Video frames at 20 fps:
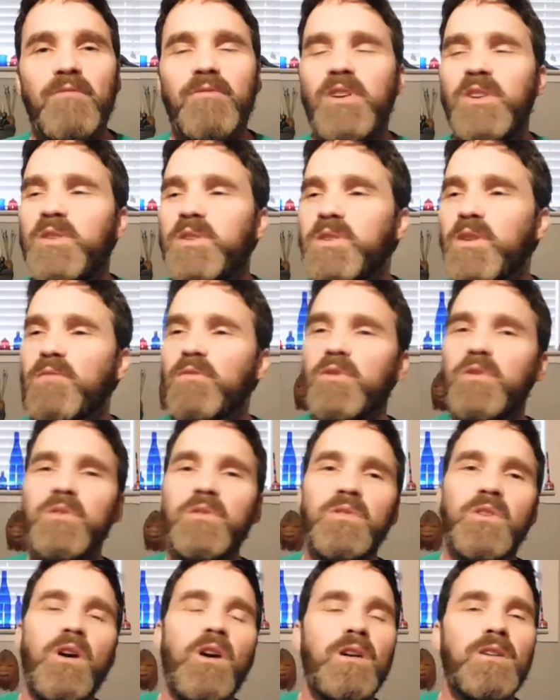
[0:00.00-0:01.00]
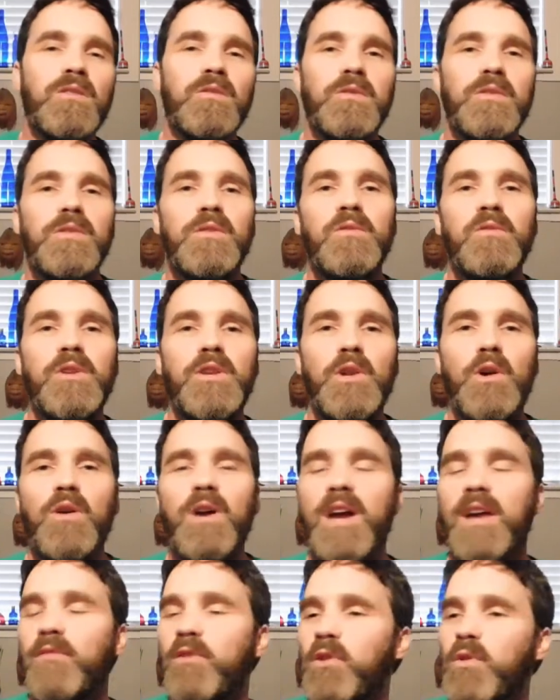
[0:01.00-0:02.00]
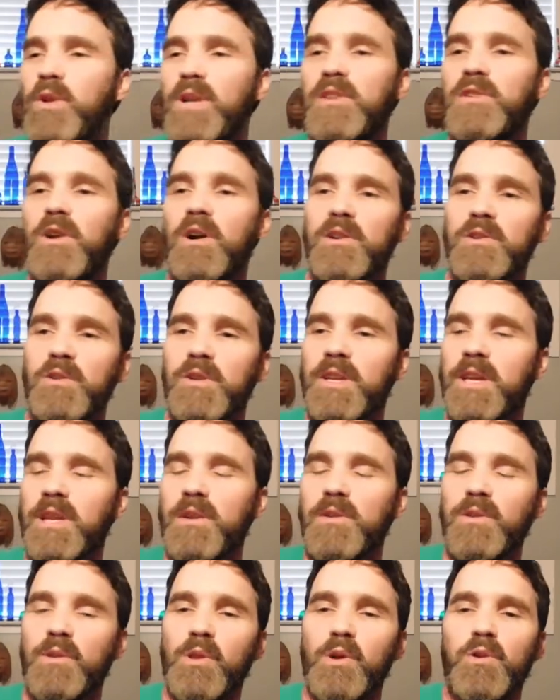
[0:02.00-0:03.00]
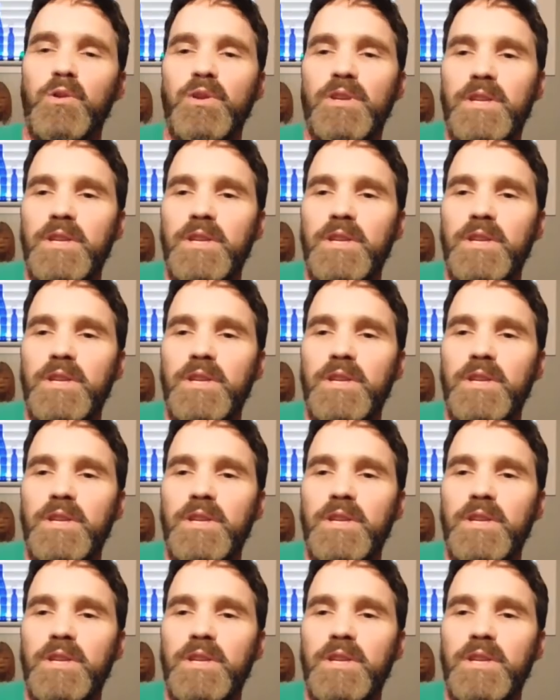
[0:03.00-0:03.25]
Find yourself a good doctor, too. I have a great doctor, Kenneth Logan.